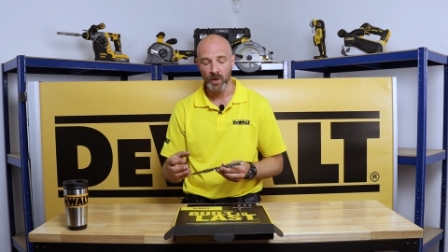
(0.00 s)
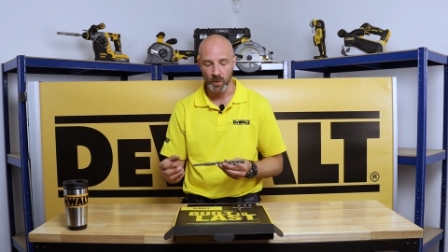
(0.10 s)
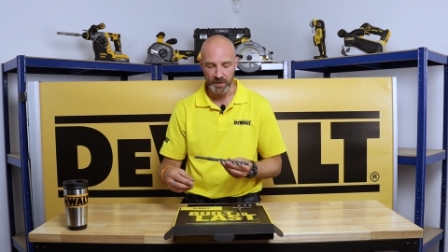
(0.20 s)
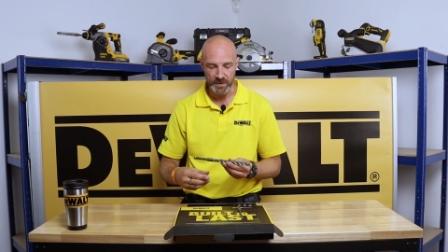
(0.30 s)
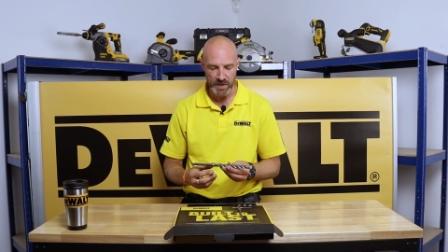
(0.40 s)

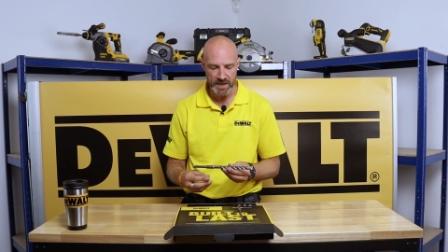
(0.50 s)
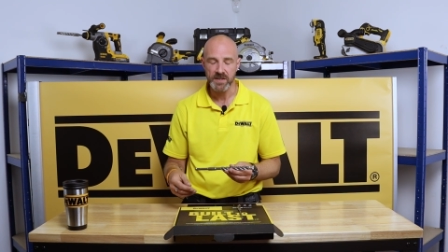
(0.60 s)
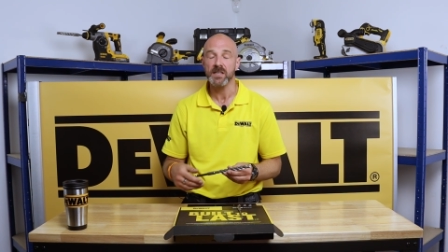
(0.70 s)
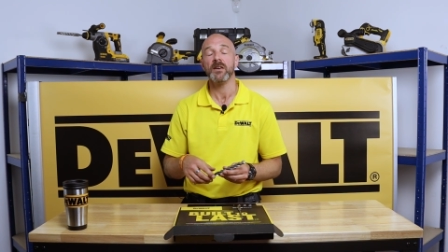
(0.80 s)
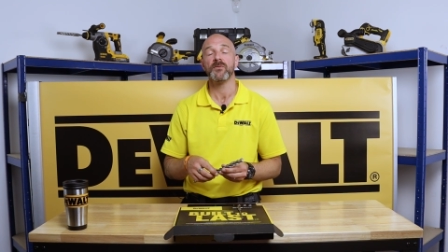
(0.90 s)
What this means
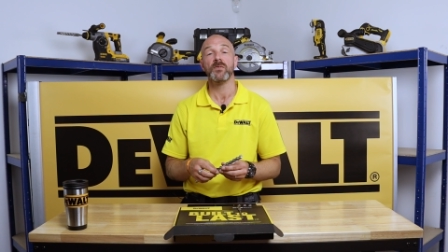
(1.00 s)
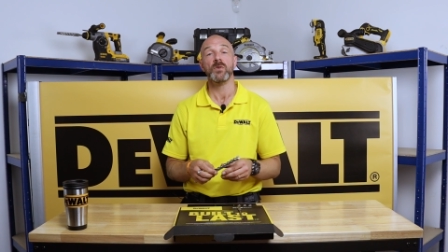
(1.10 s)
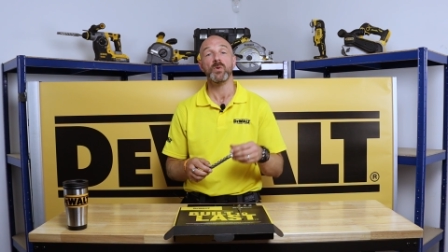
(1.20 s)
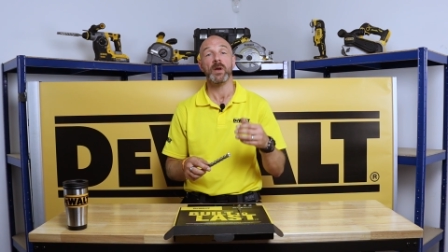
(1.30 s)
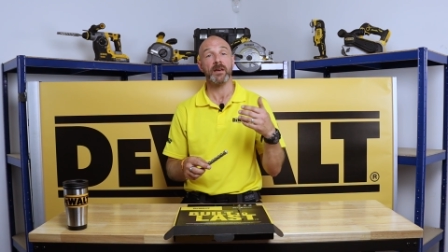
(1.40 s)
is if
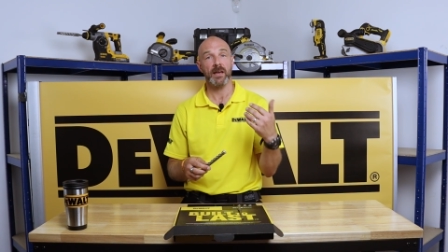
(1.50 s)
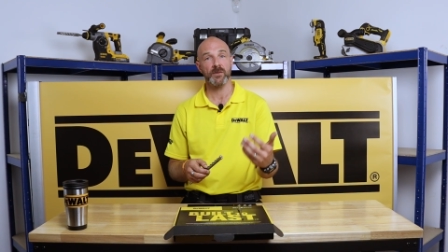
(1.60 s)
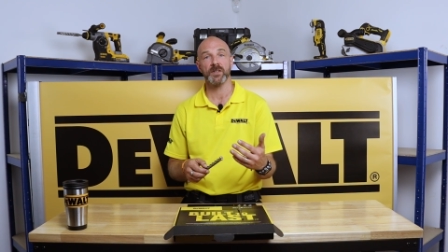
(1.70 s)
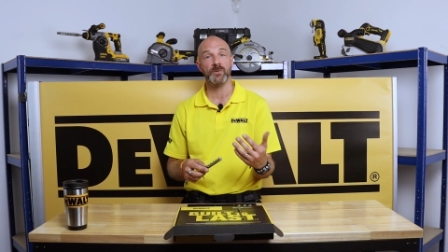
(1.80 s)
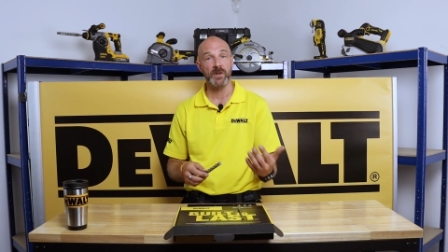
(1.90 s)
you
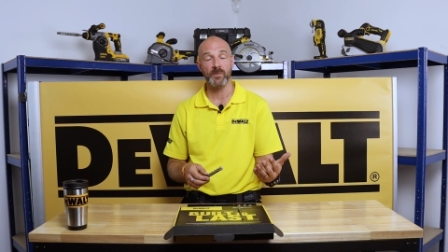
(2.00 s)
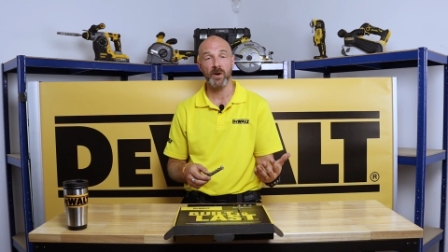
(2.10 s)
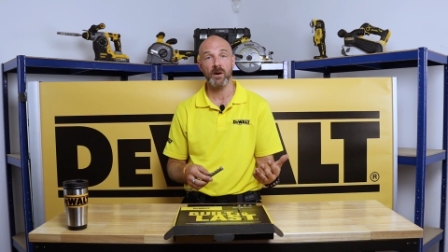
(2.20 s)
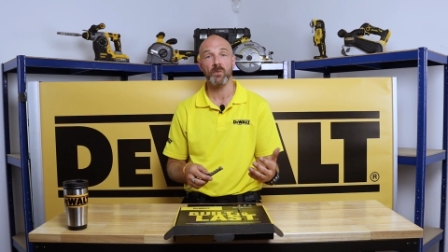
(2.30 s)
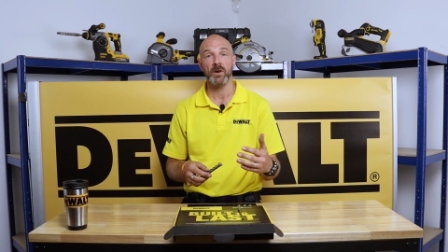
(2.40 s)
encounter
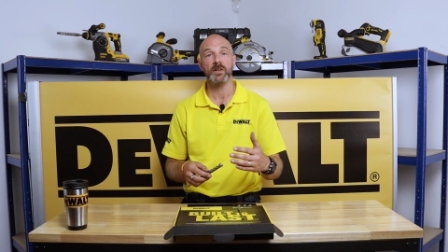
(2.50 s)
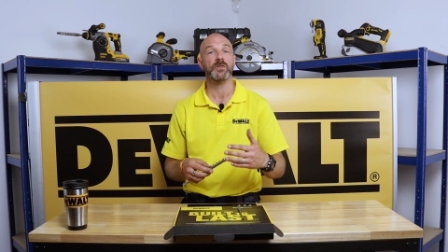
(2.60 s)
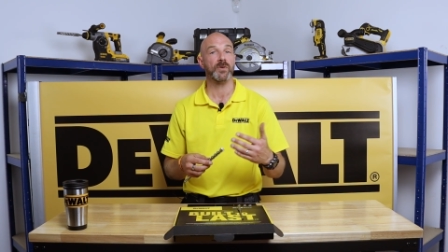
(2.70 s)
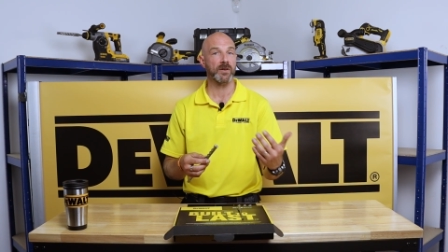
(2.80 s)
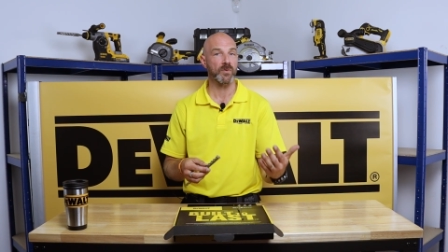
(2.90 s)
rebar while you're
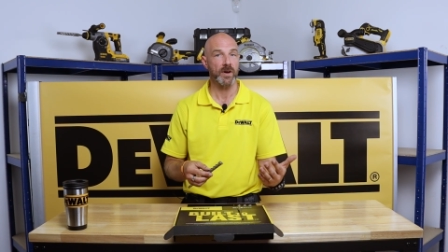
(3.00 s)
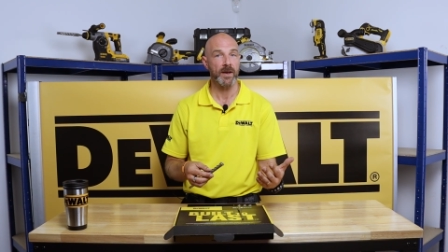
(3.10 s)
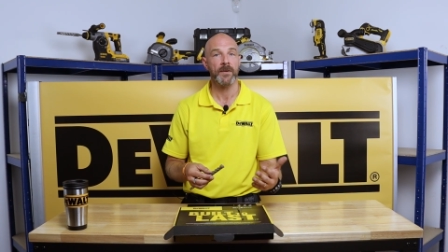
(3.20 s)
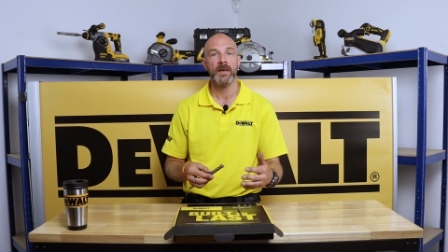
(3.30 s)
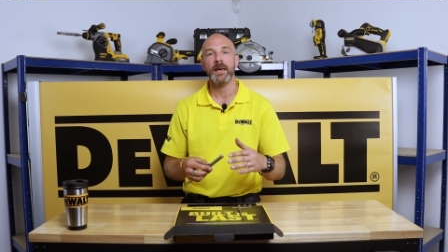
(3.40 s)
drilling away,